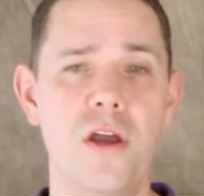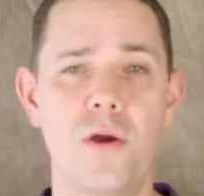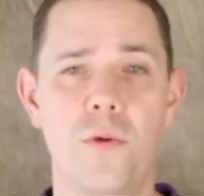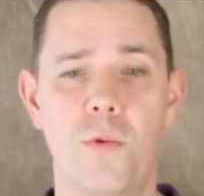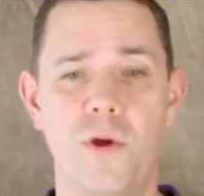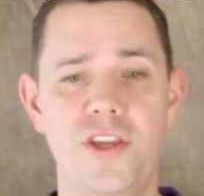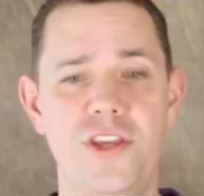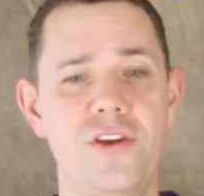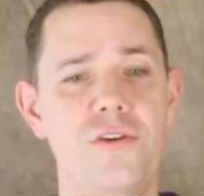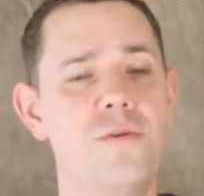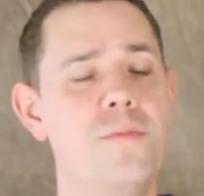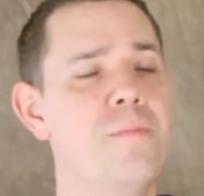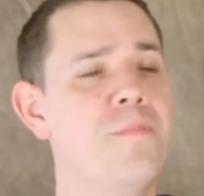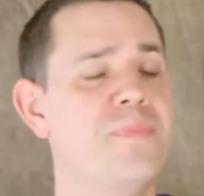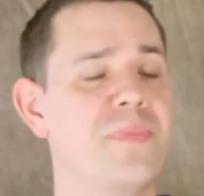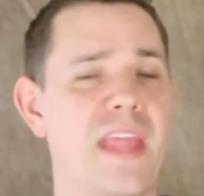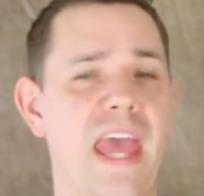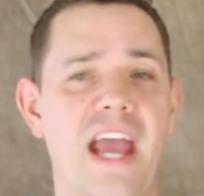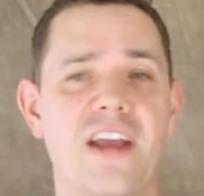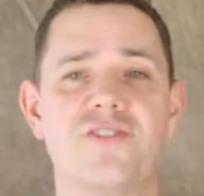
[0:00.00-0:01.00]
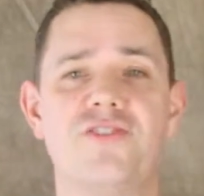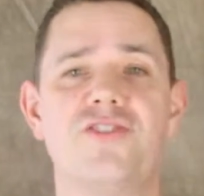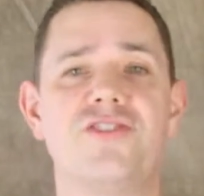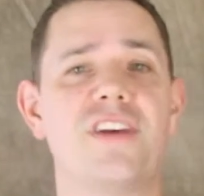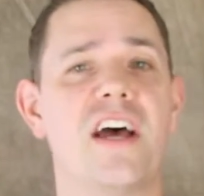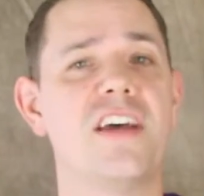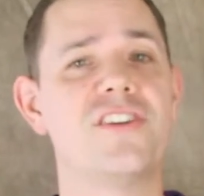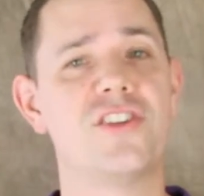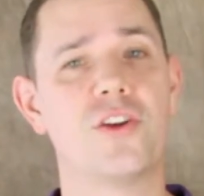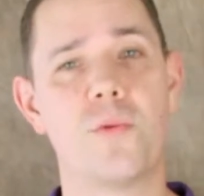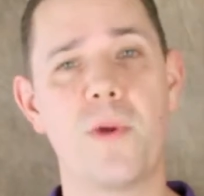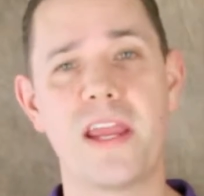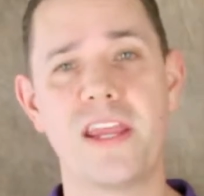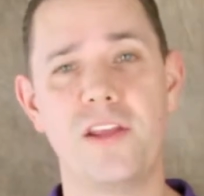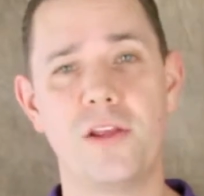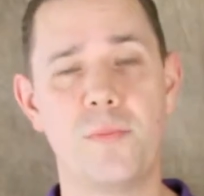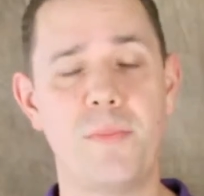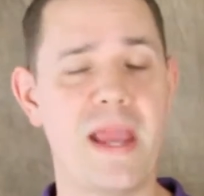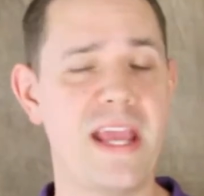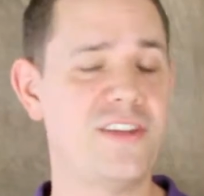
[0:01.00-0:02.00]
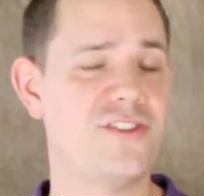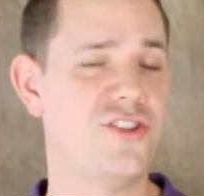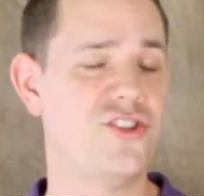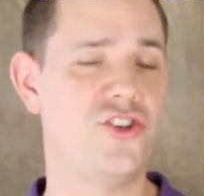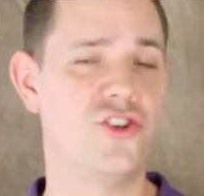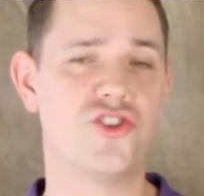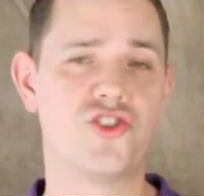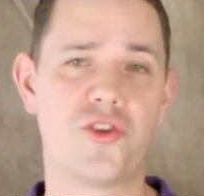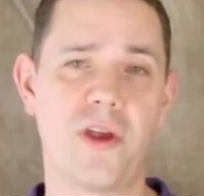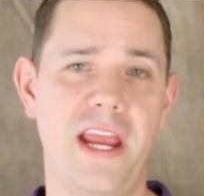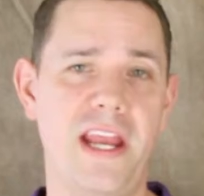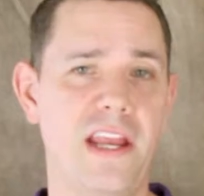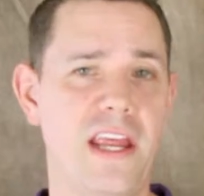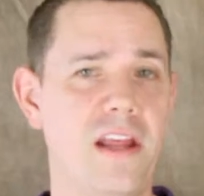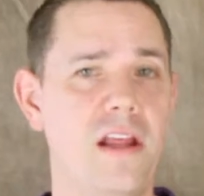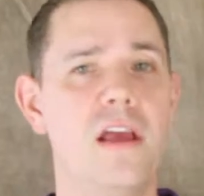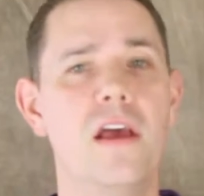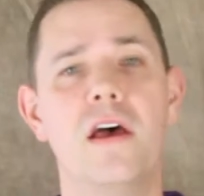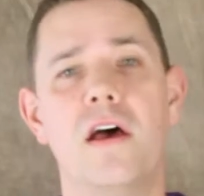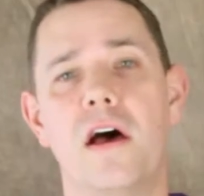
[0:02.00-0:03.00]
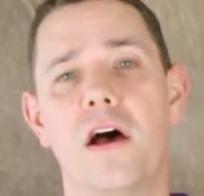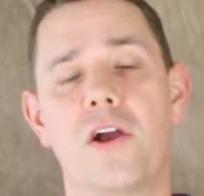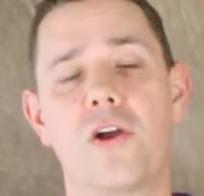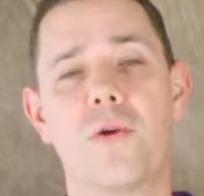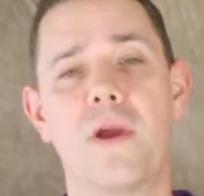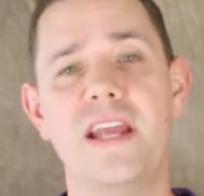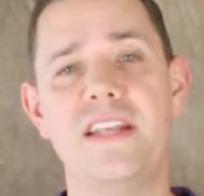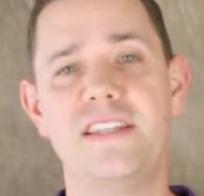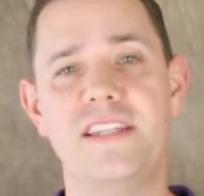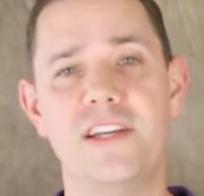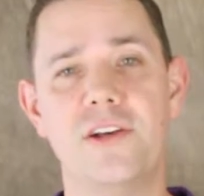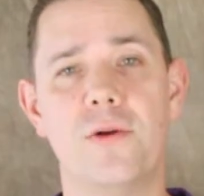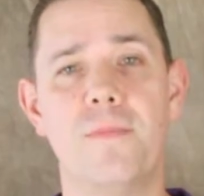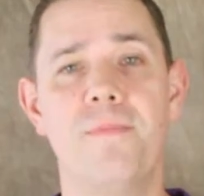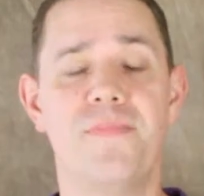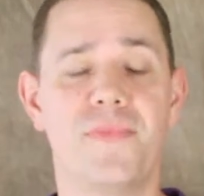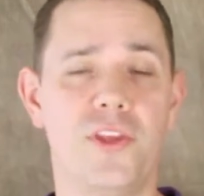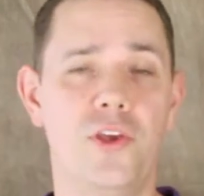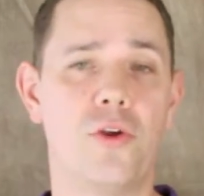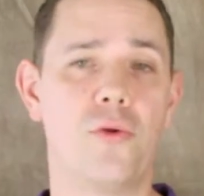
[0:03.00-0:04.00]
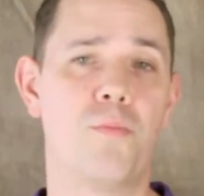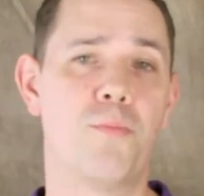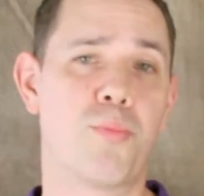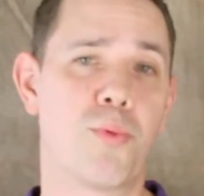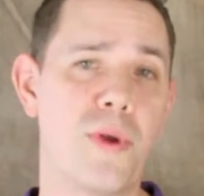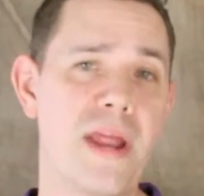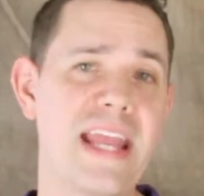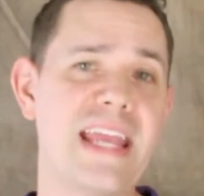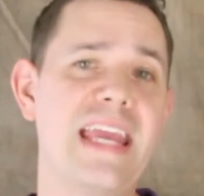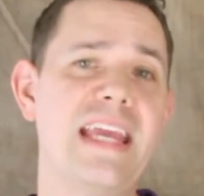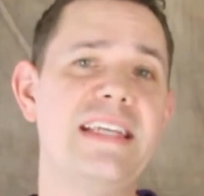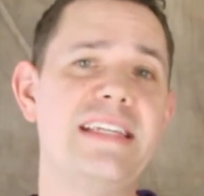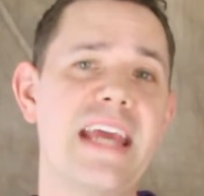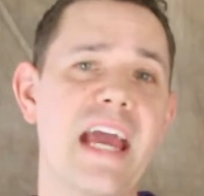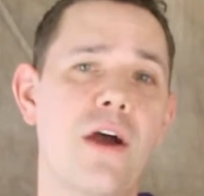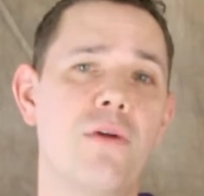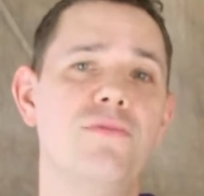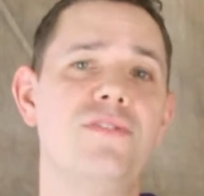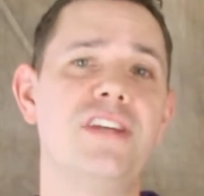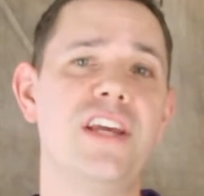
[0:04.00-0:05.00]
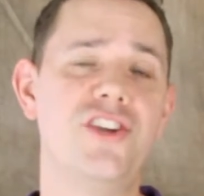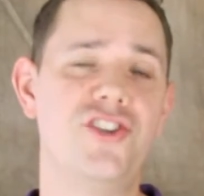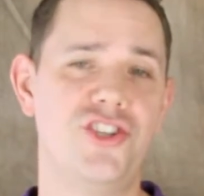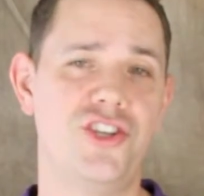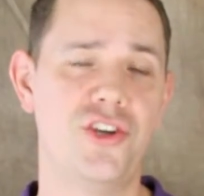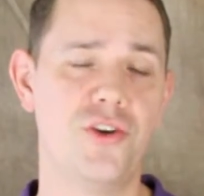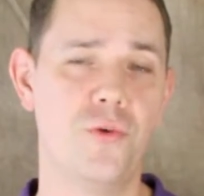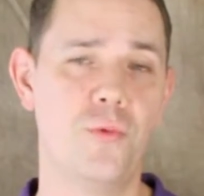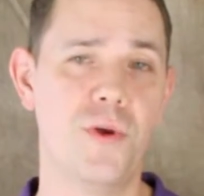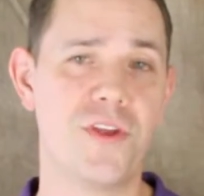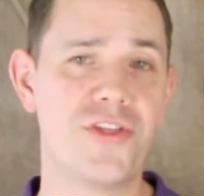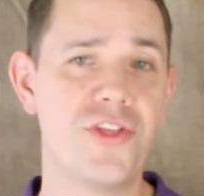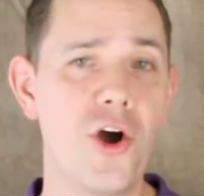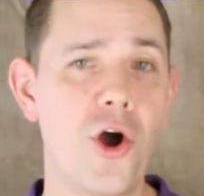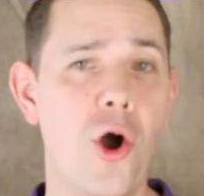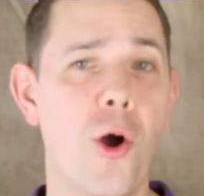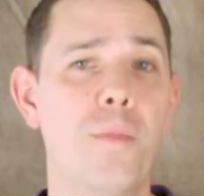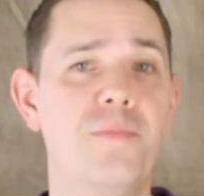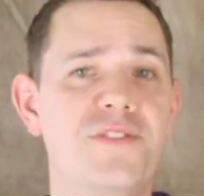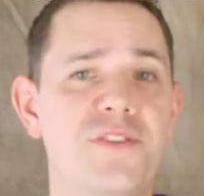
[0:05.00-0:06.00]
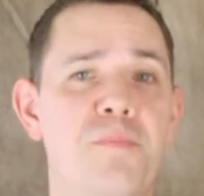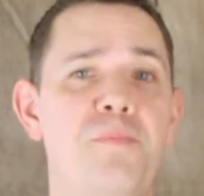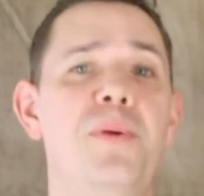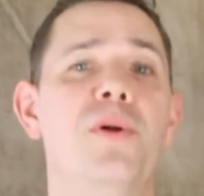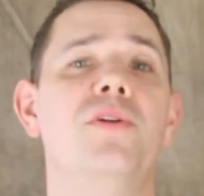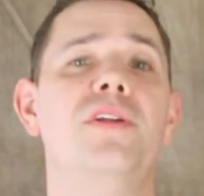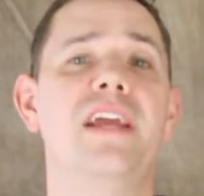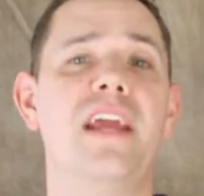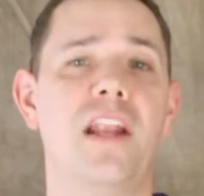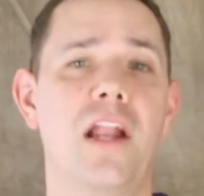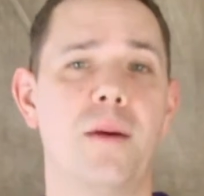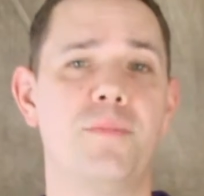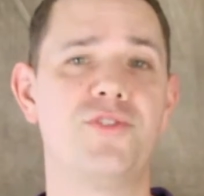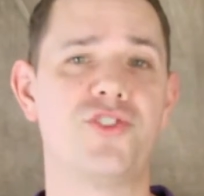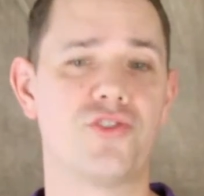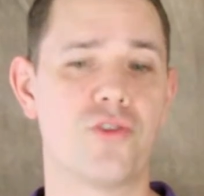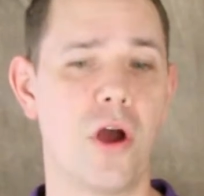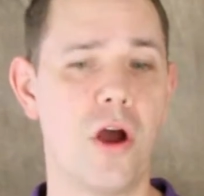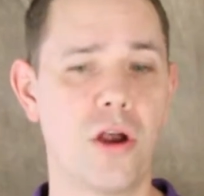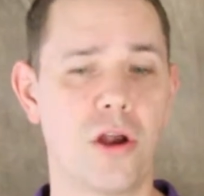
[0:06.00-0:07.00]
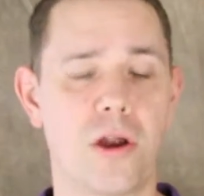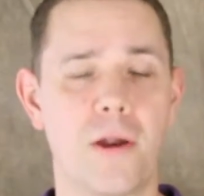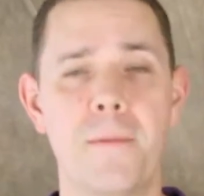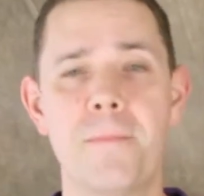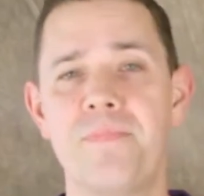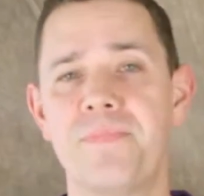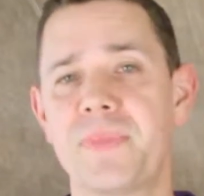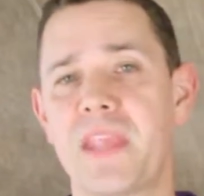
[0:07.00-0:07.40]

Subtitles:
When you exercise on a regular basis, you're training a great deal, you're breaking down tissue with the hopes of building it up stronger.